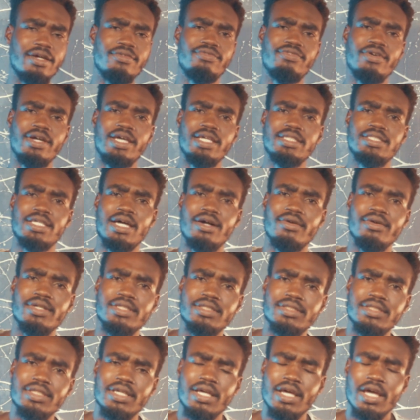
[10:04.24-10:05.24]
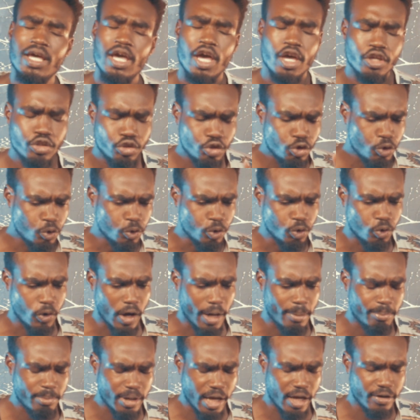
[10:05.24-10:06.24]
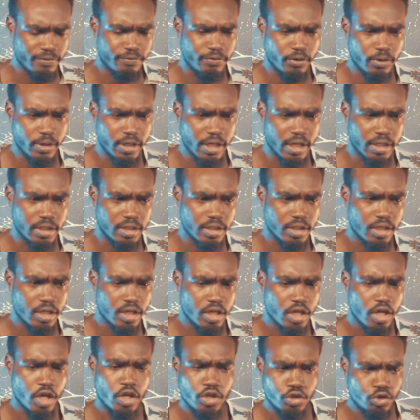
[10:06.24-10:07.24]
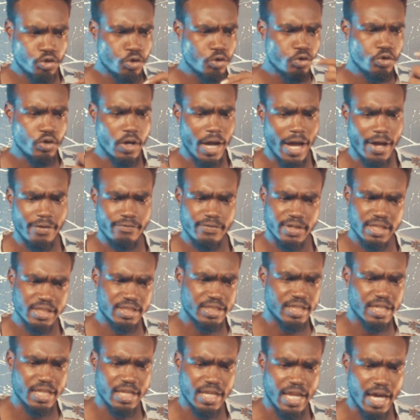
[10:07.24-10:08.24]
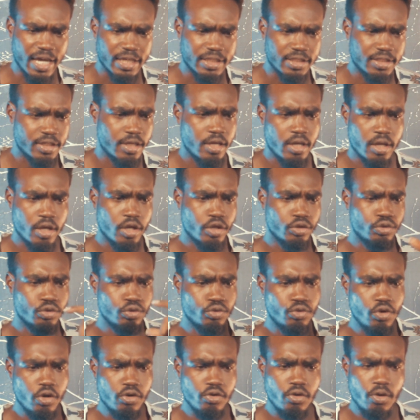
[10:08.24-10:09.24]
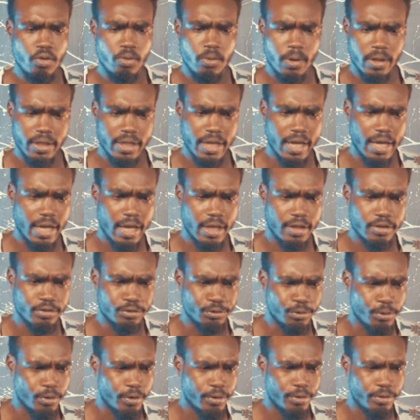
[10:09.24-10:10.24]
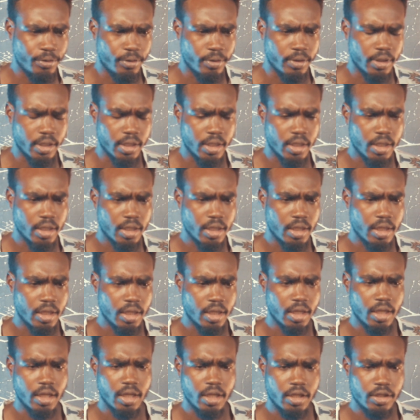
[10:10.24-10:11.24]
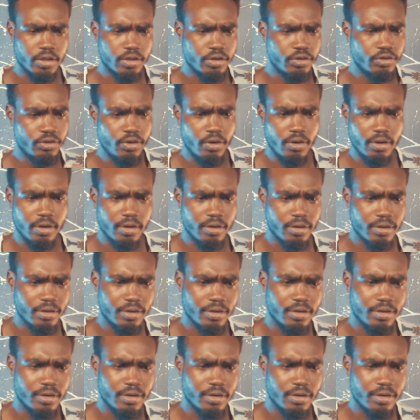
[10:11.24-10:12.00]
there for 8 hours? You are blindfolded. You haven't seen light. You don't know what the hell is going on. You don't.